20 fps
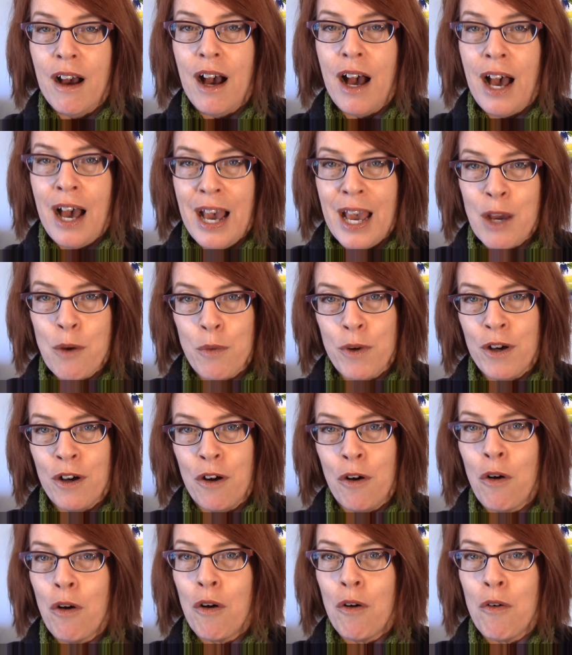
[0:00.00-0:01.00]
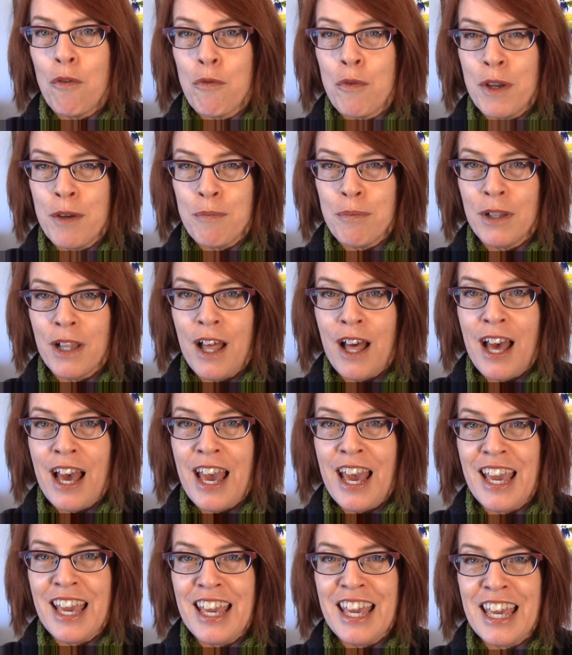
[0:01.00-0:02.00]
I will
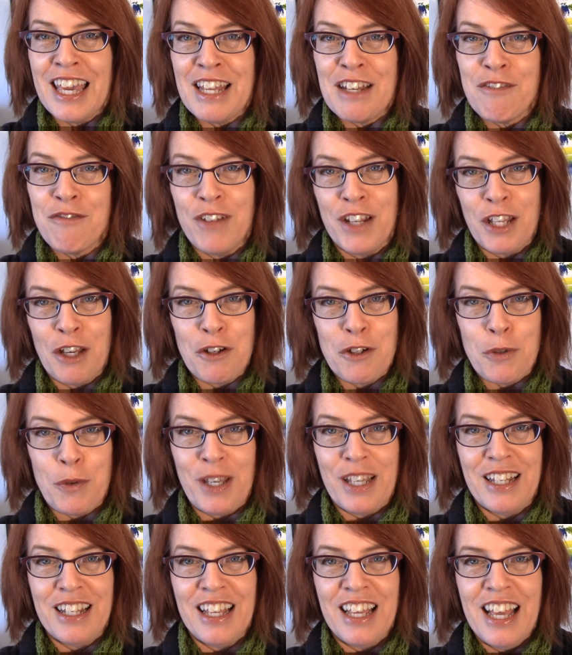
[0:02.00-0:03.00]
reply in video tweet.